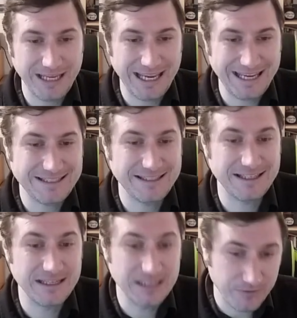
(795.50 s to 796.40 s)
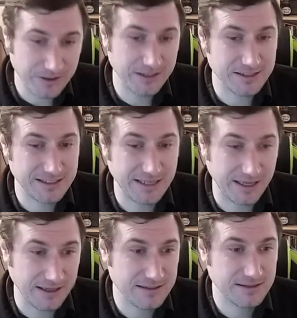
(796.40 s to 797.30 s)
a significance
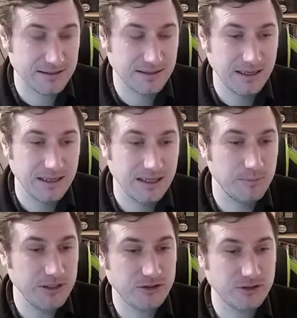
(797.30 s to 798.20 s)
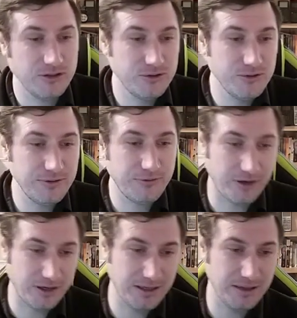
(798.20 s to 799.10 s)
test. Be sure to
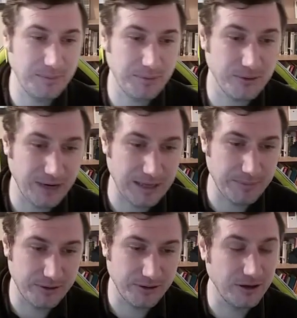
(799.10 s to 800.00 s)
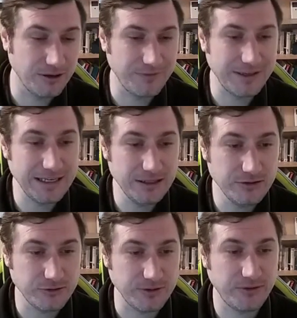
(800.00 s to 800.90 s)
define the parameter of
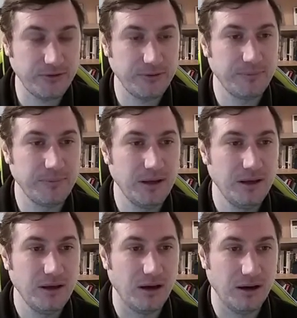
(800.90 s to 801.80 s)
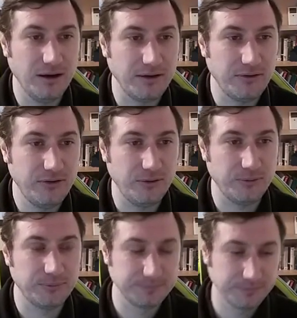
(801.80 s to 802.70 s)
interest. All right, so
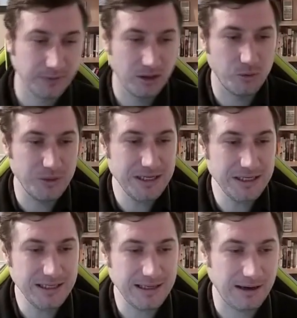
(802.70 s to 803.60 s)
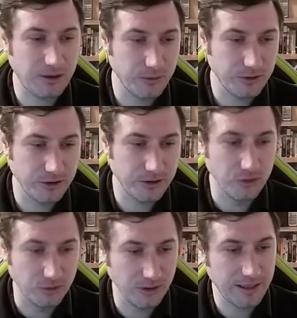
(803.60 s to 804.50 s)
we need our
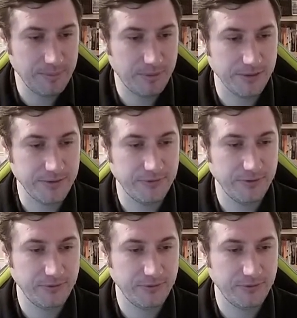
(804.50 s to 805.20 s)
null hypothesis,